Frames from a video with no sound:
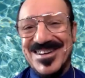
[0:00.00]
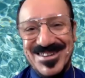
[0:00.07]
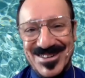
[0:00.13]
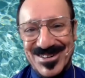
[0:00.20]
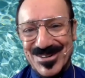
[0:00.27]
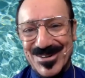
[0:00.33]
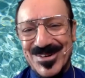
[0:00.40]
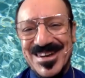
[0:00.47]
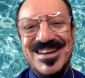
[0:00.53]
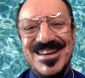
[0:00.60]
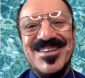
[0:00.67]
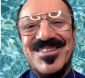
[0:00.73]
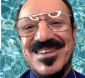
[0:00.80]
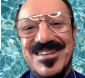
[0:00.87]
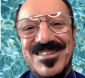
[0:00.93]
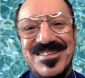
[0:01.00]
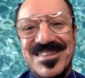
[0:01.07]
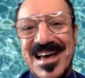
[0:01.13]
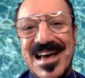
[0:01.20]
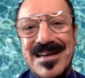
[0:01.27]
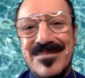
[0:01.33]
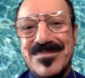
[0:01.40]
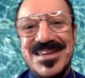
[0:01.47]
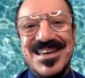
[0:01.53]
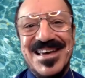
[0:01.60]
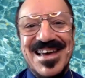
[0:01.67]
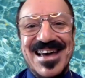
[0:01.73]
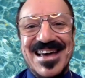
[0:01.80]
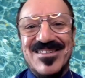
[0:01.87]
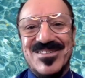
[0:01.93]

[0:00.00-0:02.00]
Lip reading: to do since time began.